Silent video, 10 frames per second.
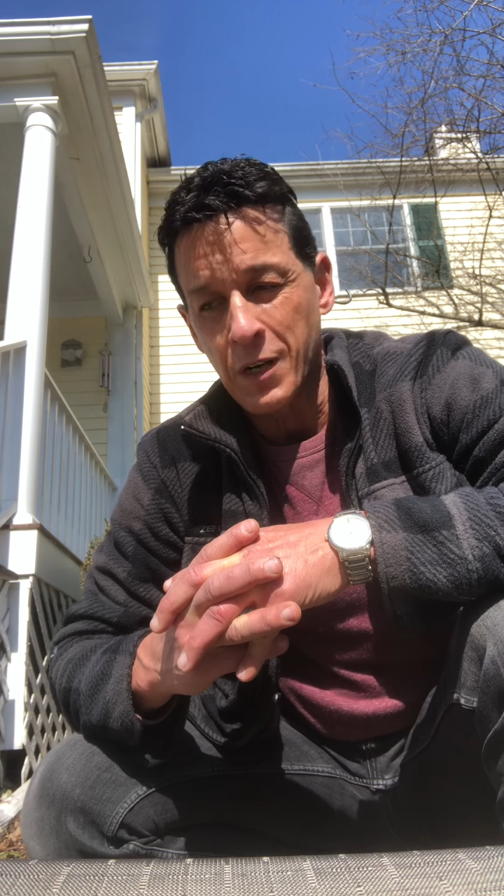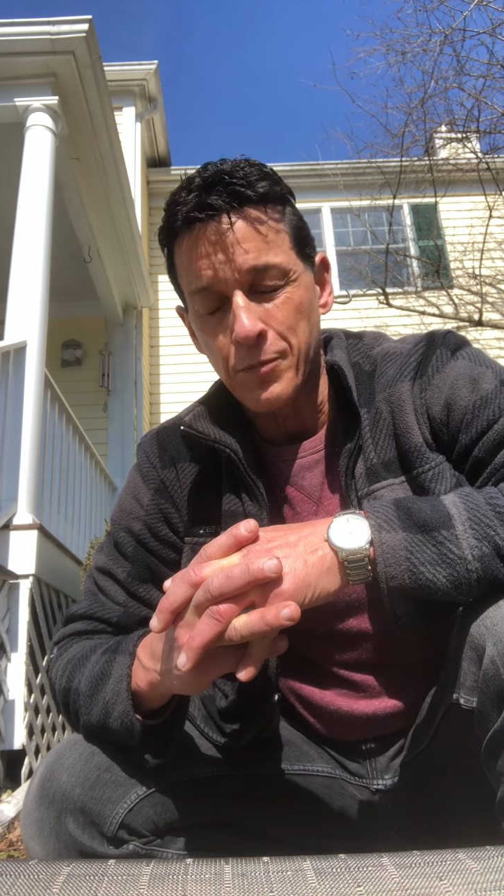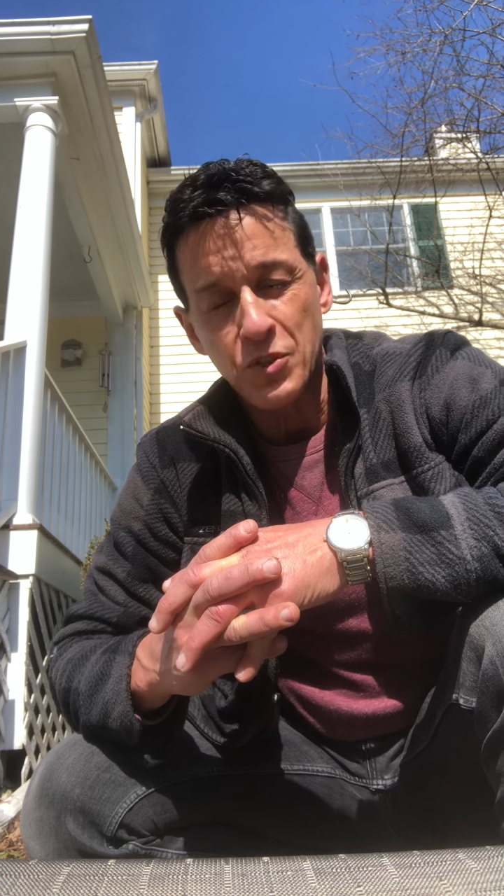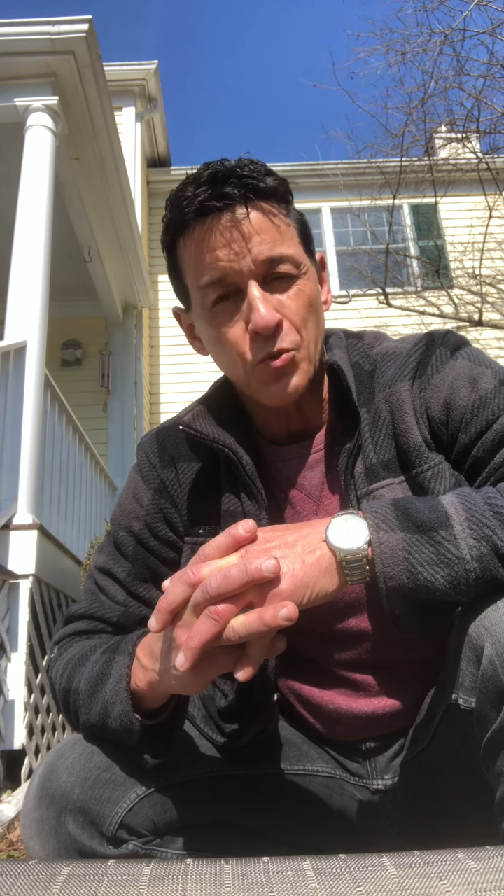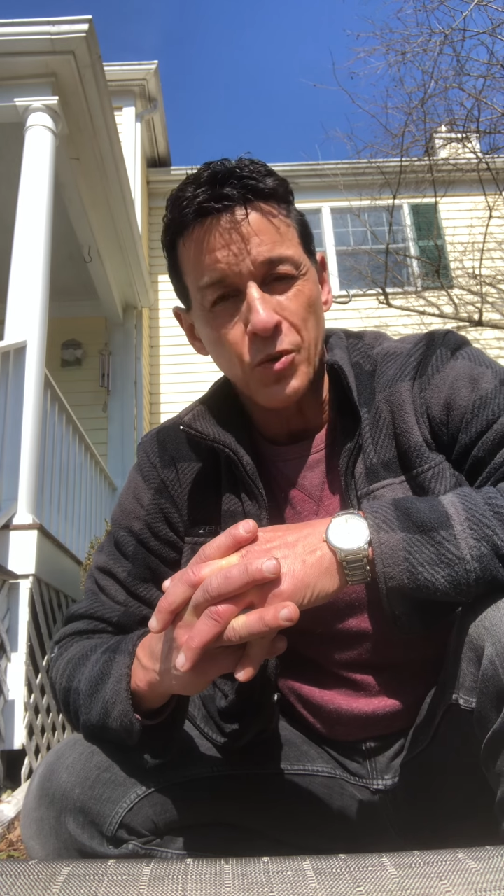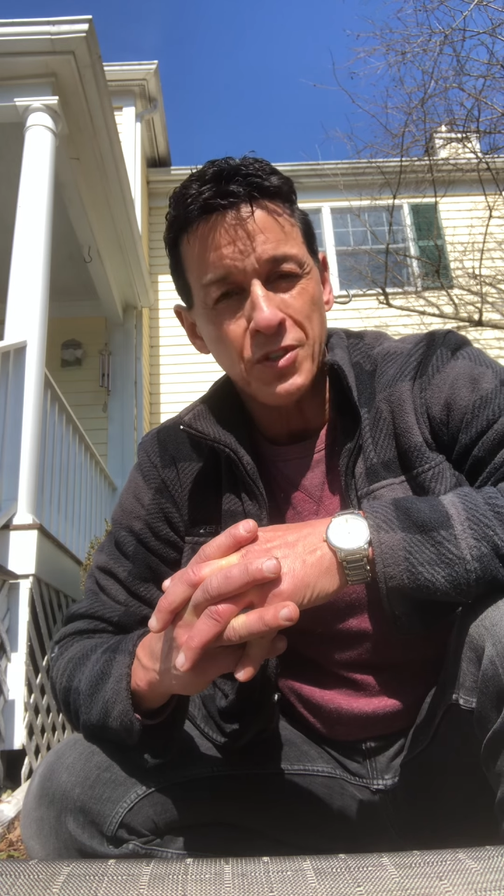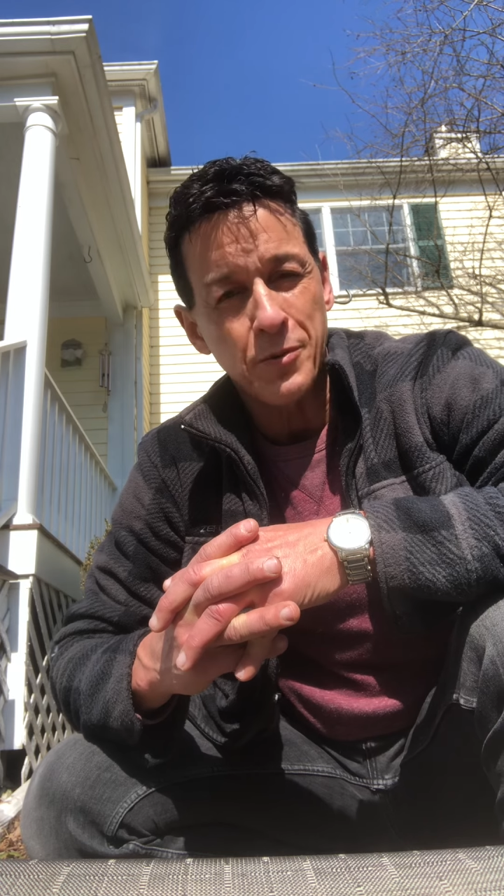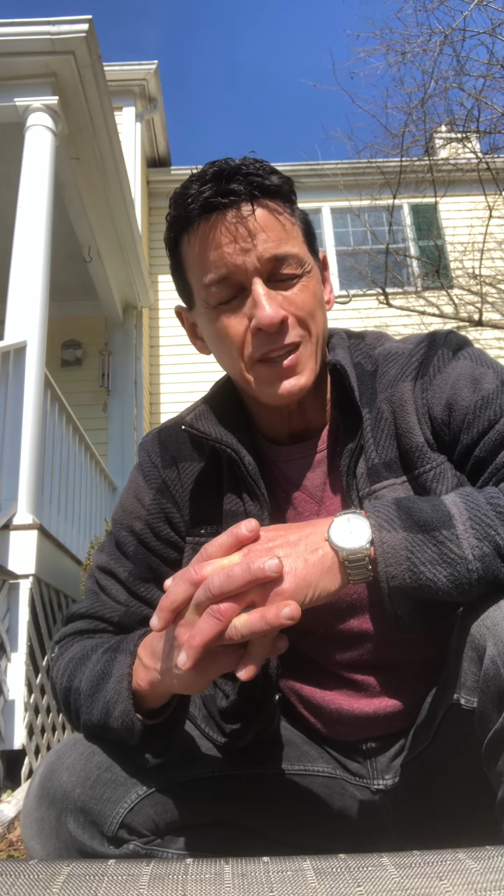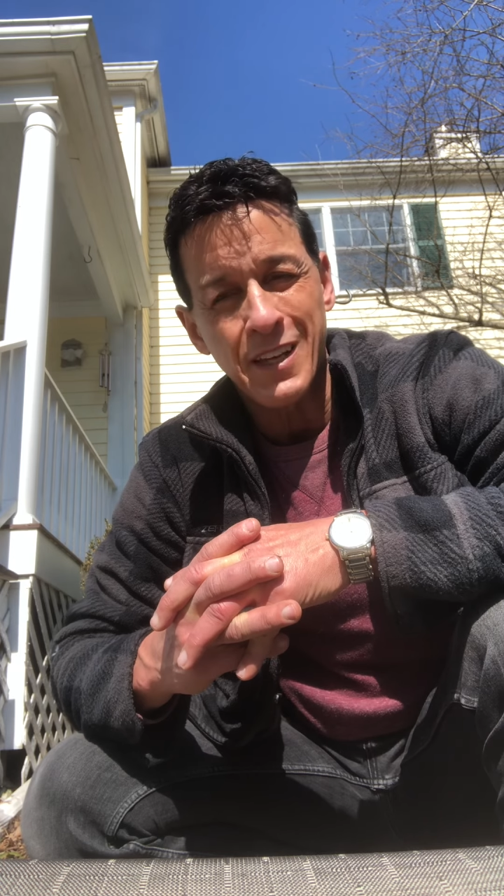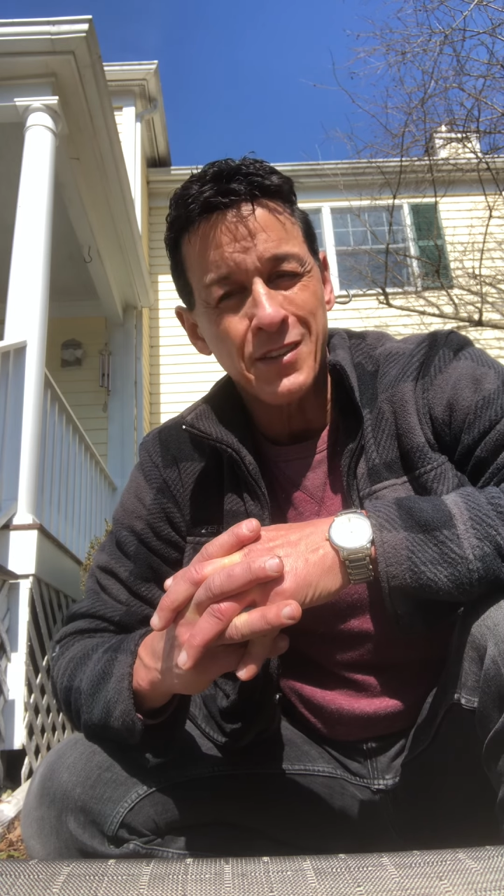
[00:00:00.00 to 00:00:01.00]
Squirrels are
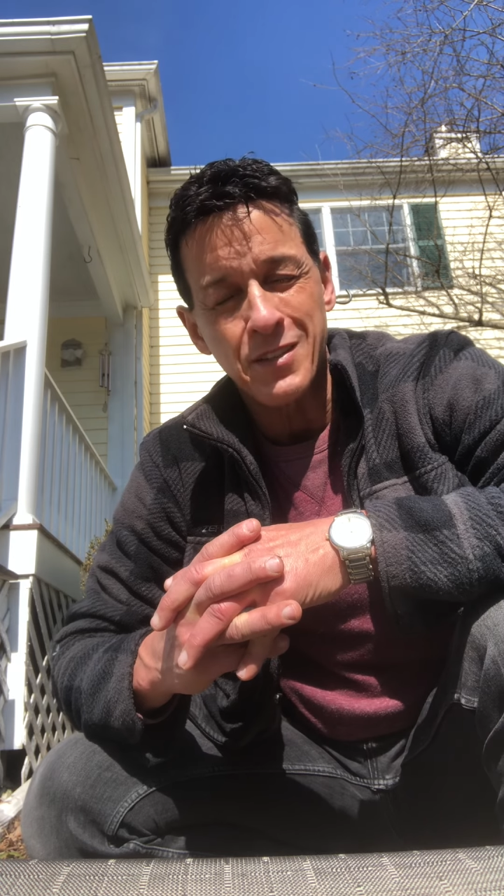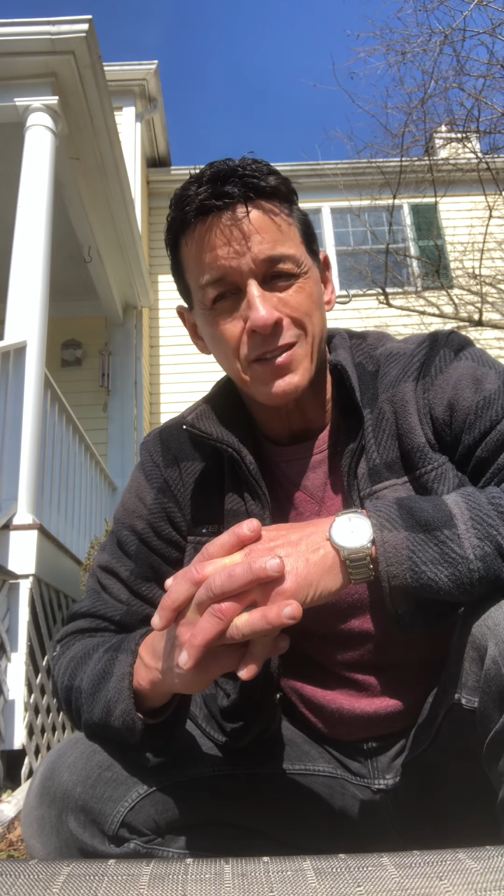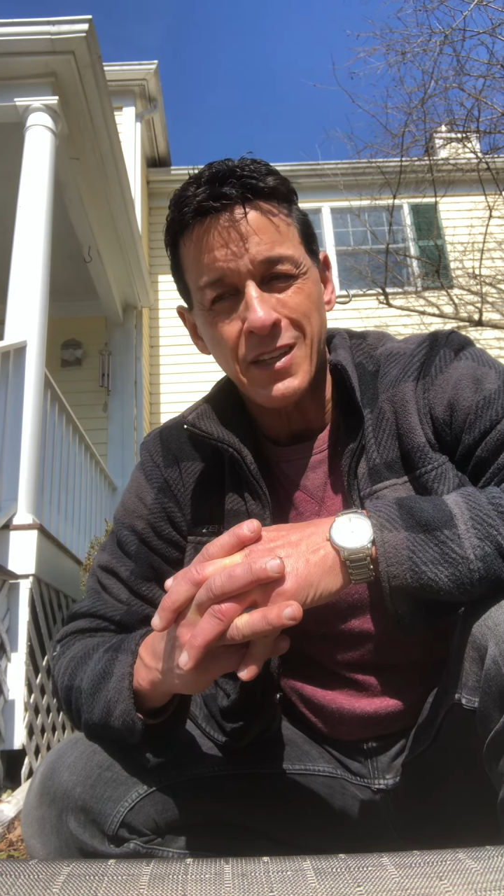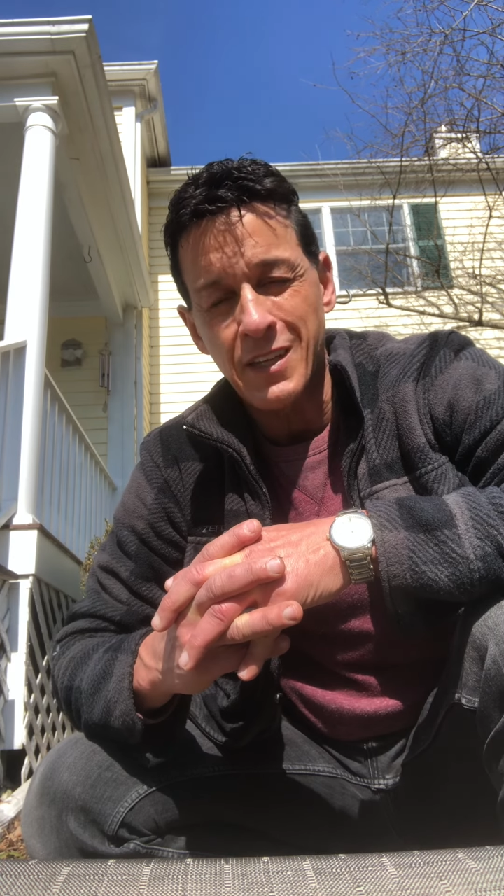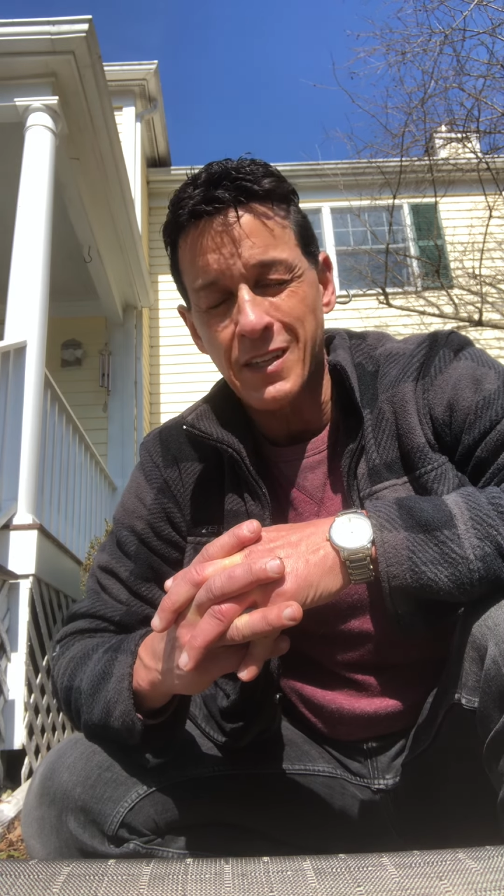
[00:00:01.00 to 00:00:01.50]
relentless.